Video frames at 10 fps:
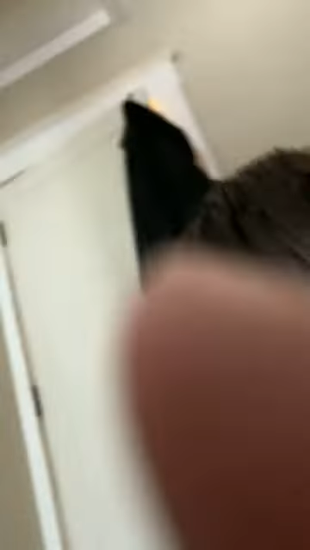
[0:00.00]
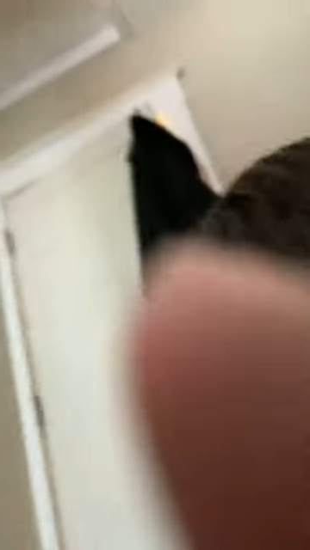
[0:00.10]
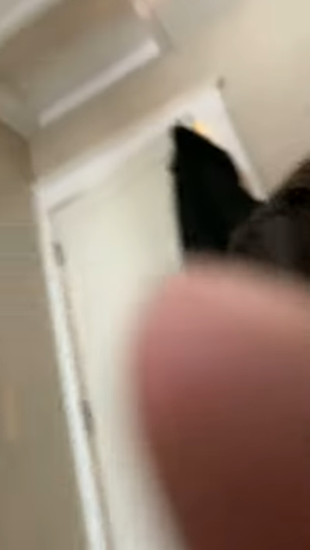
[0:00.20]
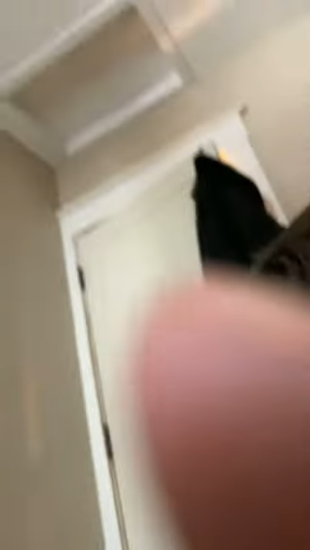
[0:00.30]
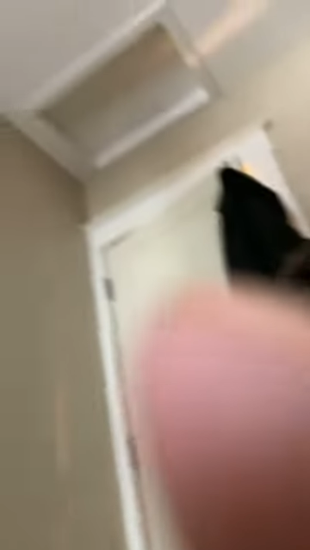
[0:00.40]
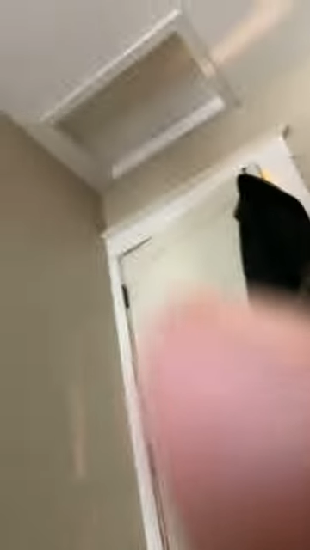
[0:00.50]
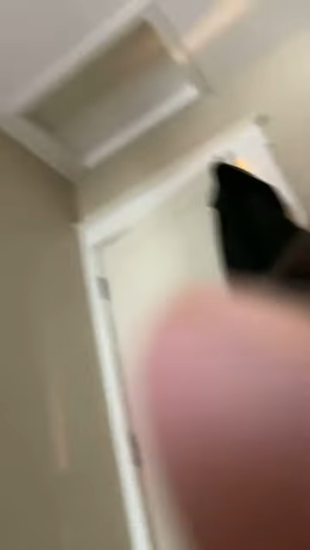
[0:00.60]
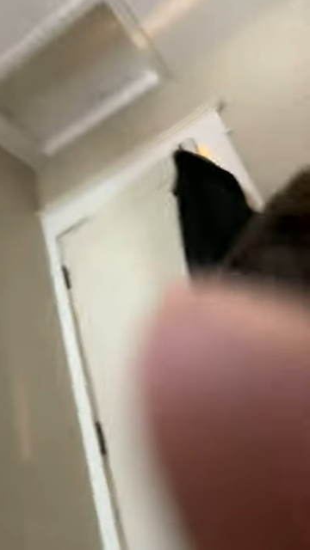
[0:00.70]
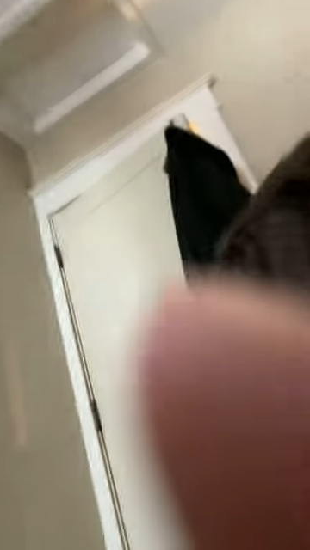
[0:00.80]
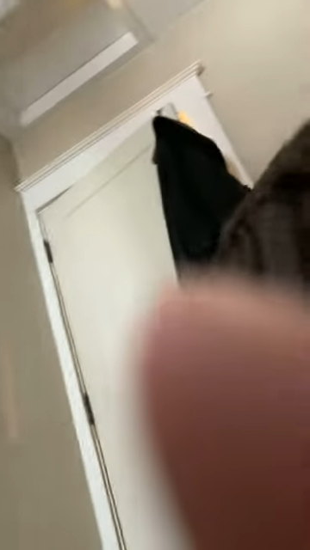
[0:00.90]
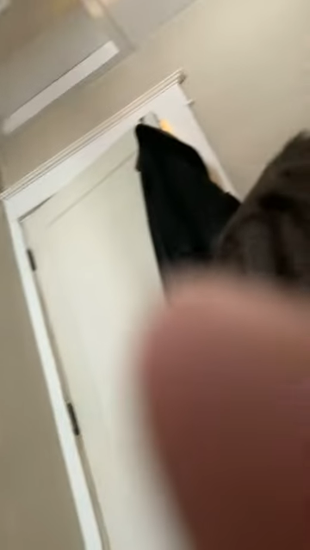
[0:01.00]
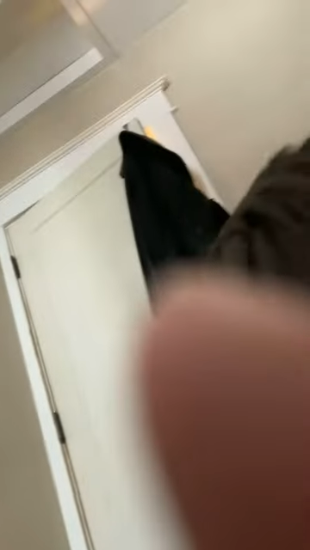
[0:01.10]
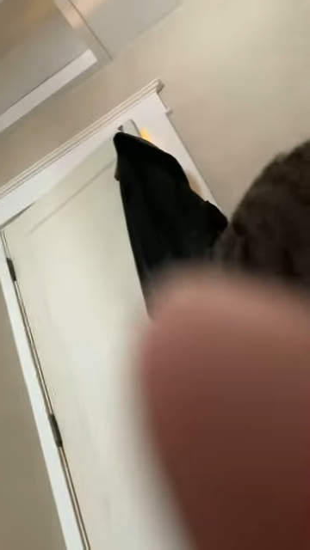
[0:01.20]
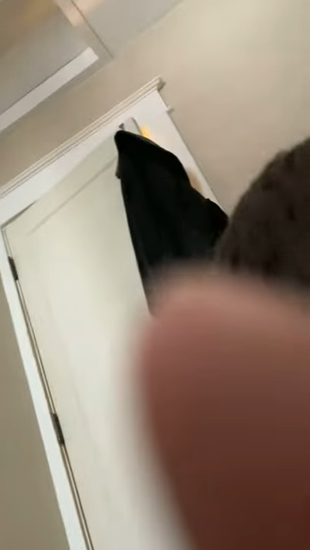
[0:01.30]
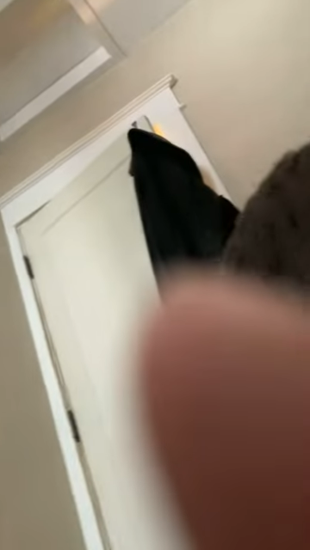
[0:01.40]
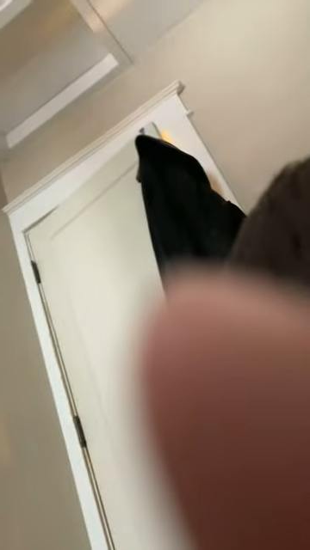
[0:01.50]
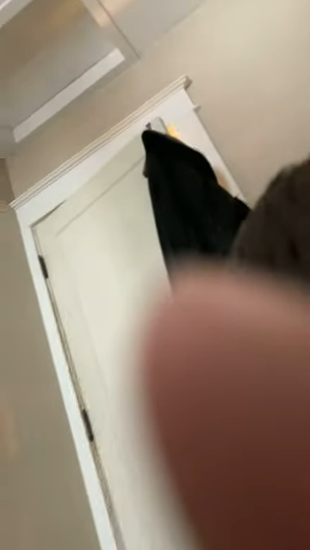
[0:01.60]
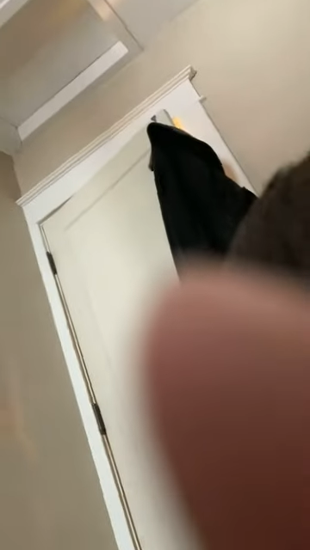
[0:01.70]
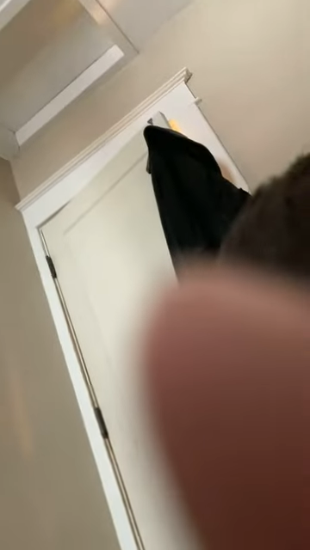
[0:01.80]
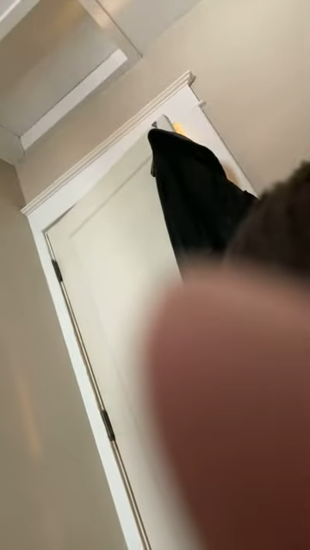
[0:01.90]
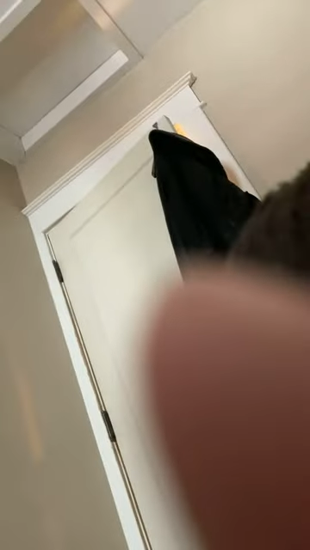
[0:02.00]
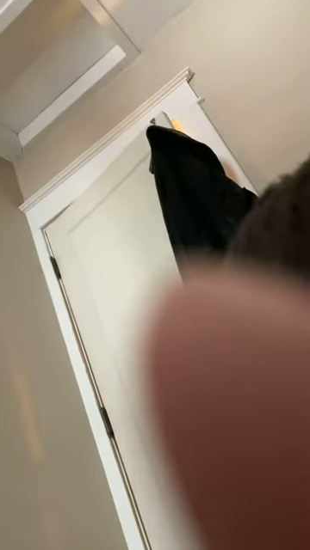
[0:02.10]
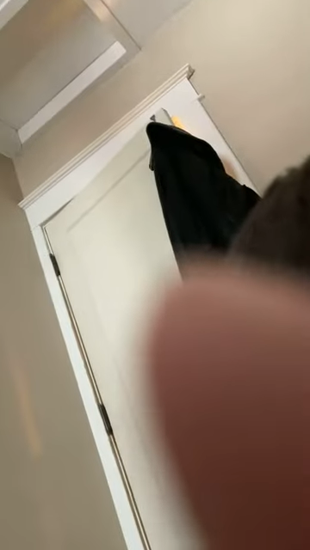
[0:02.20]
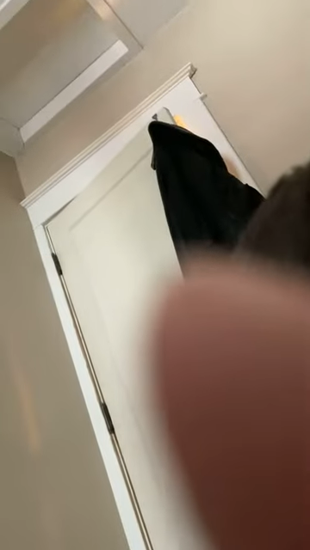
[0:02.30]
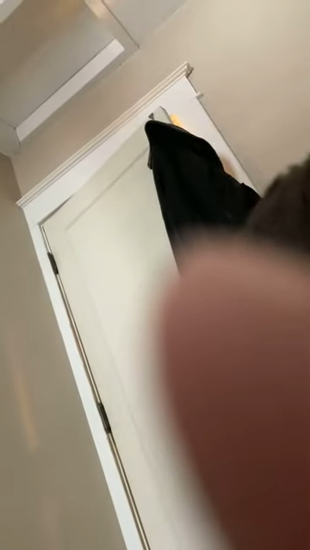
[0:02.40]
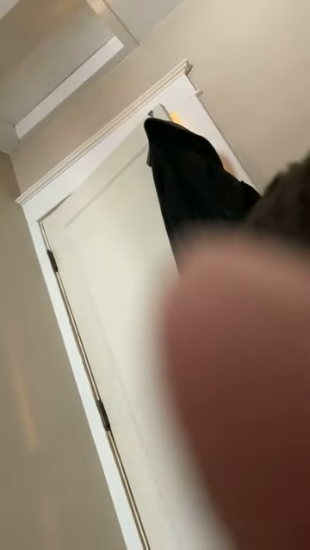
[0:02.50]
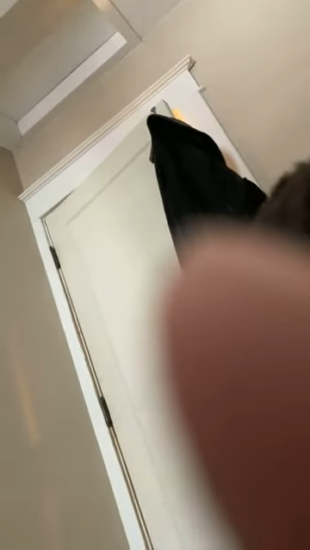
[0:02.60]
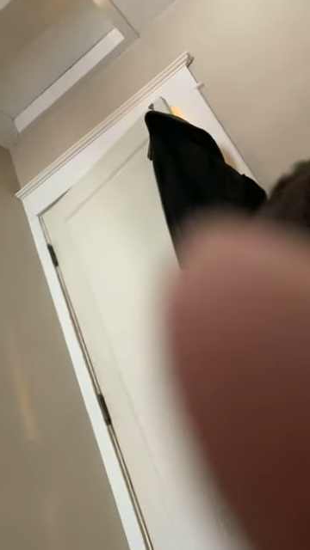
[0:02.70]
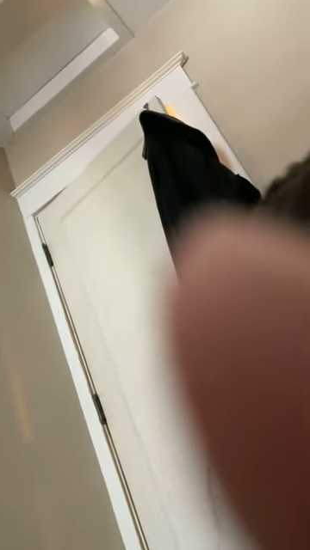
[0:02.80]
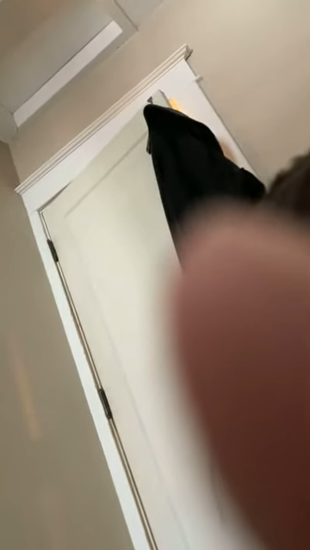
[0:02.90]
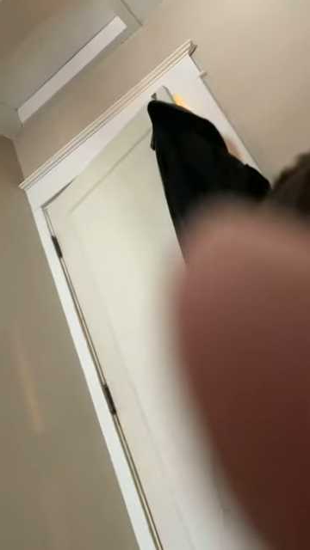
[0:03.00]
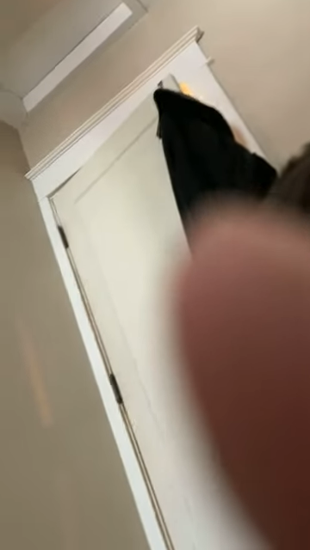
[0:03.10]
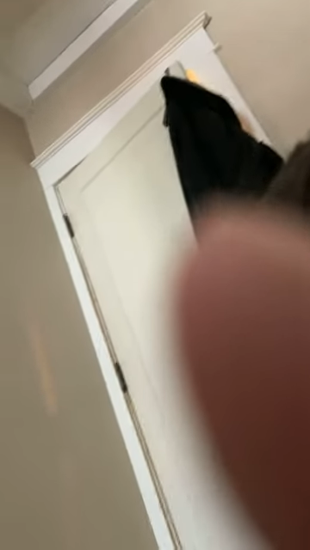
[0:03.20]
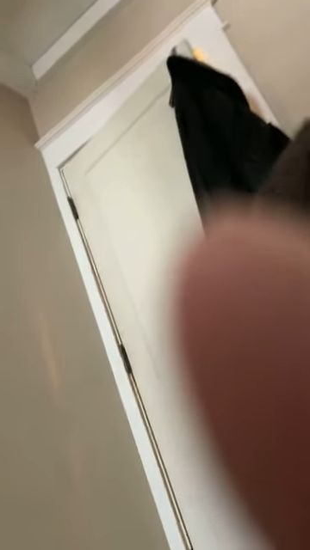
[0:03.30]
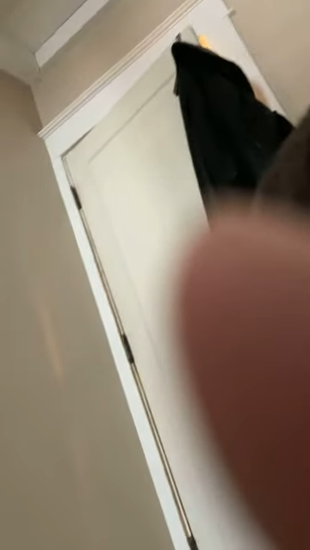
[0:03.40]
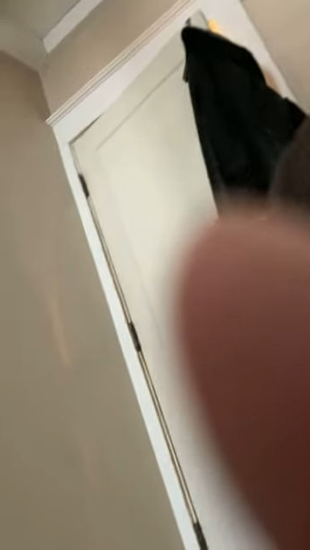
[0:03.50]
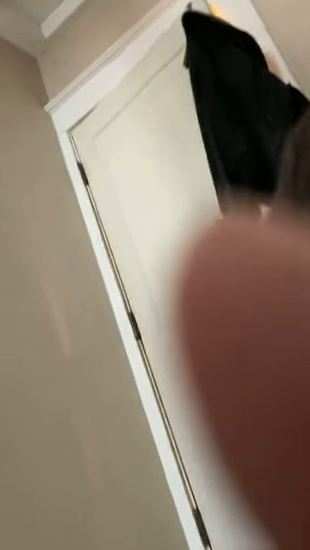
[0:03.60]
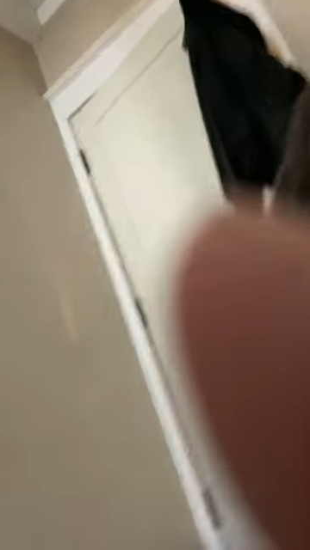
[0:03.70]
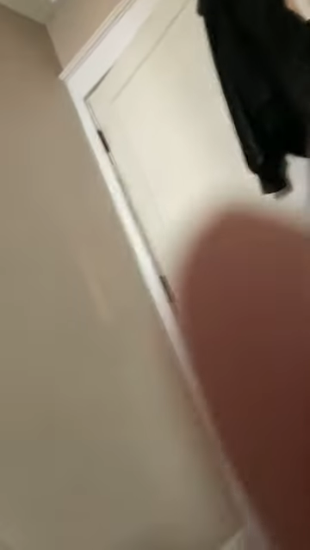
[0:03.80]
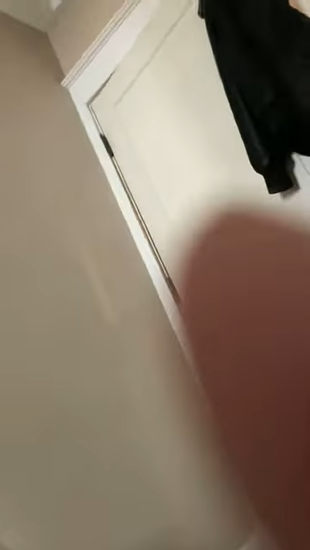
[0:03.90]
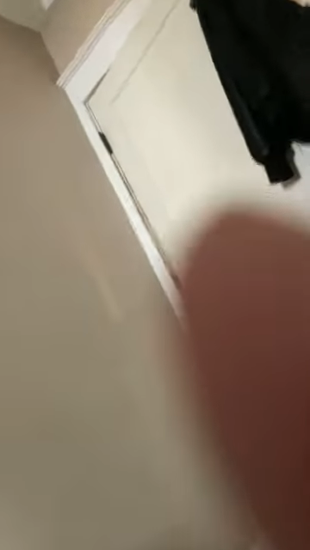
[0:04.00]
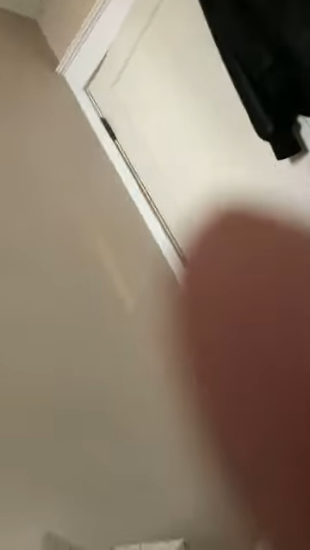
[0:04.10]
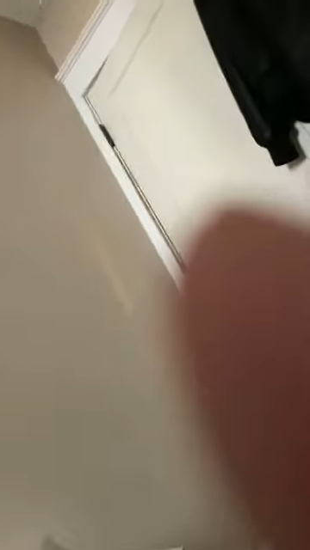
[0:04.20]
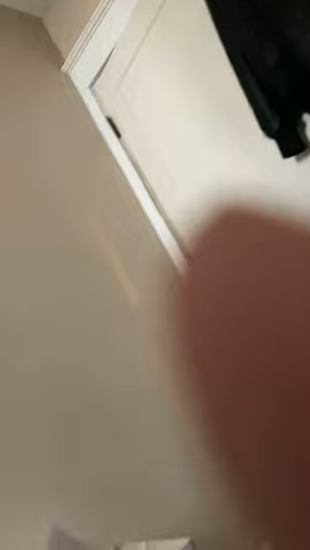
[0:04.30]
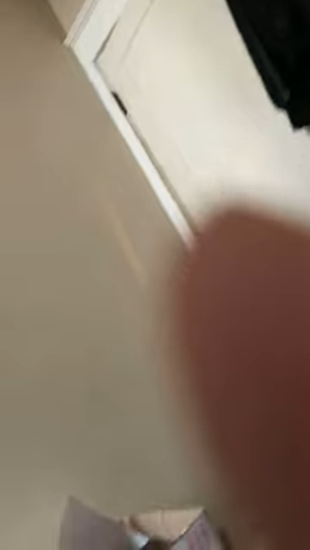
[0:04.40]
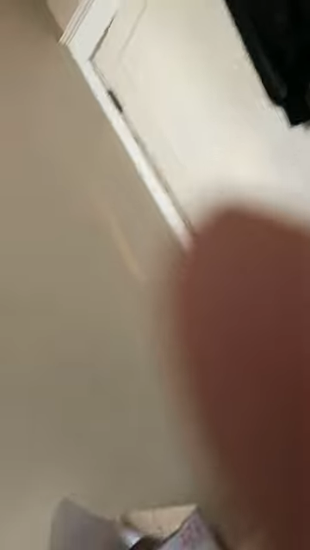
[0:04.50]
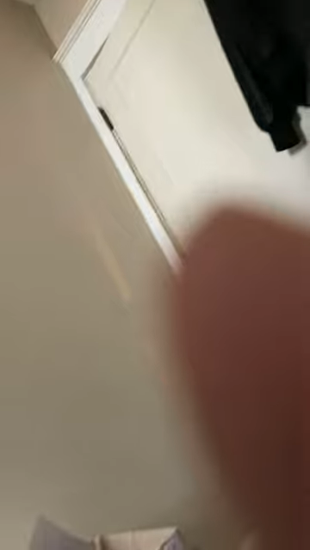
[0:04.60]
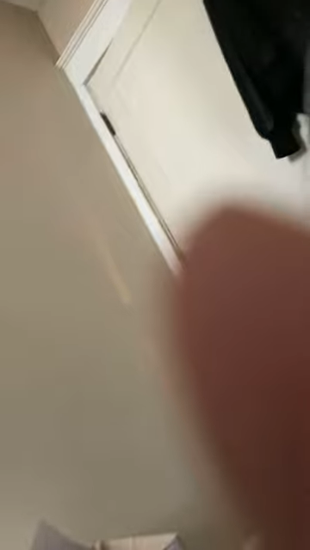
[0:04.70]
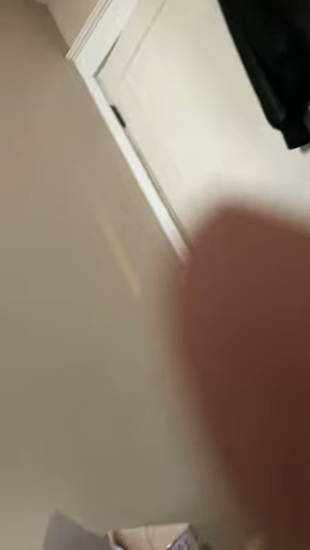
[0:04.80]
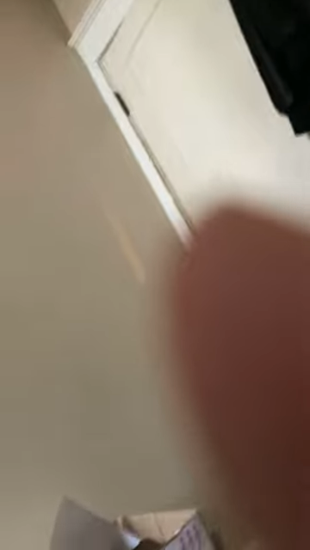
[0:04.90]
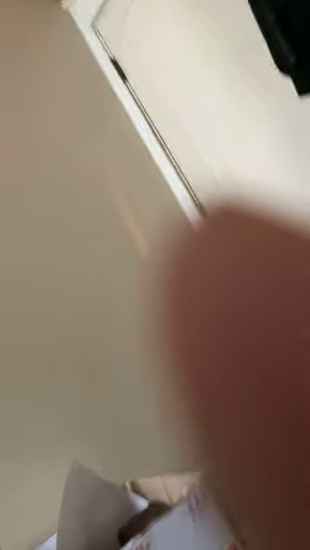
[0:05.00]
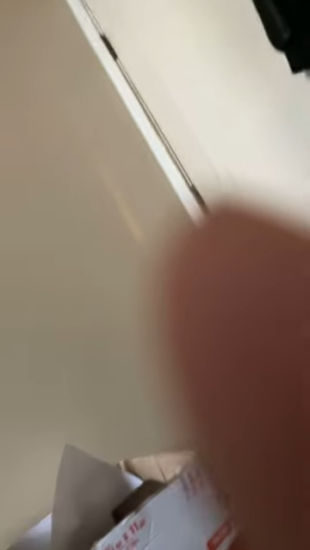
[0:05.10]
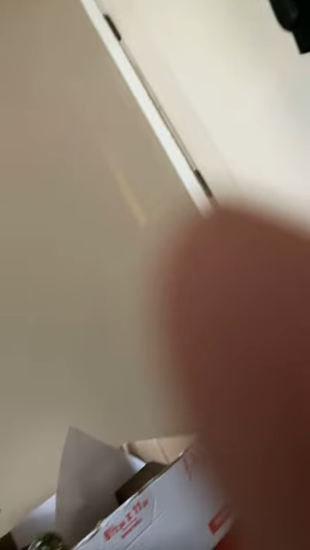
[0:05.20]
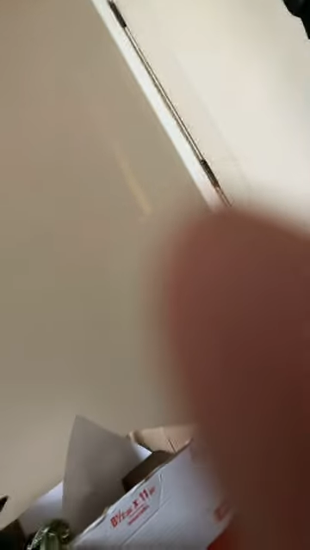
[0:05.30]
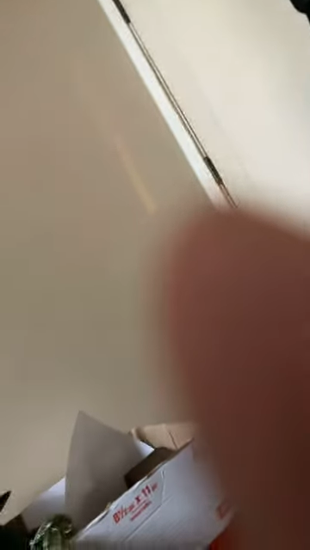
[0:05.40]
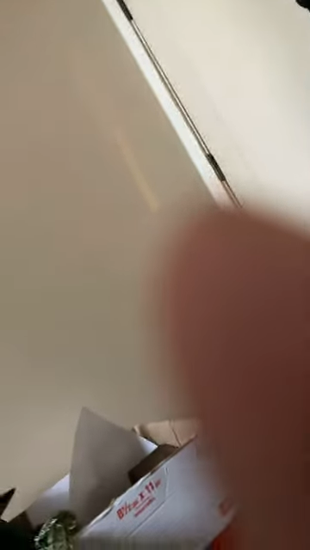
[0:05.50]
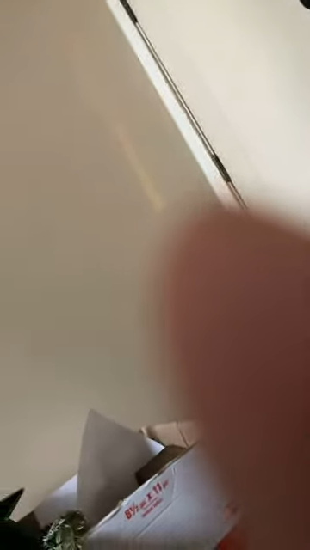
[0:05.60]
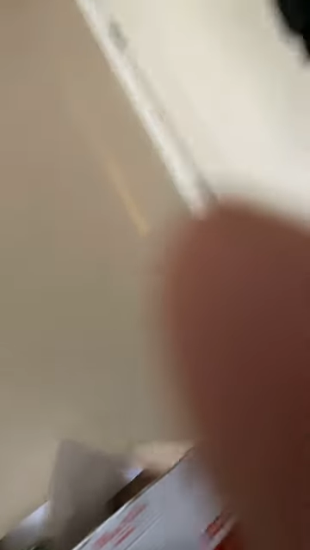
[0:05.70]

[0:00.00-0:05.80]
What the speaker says: No face is visible, so there are no lips to read.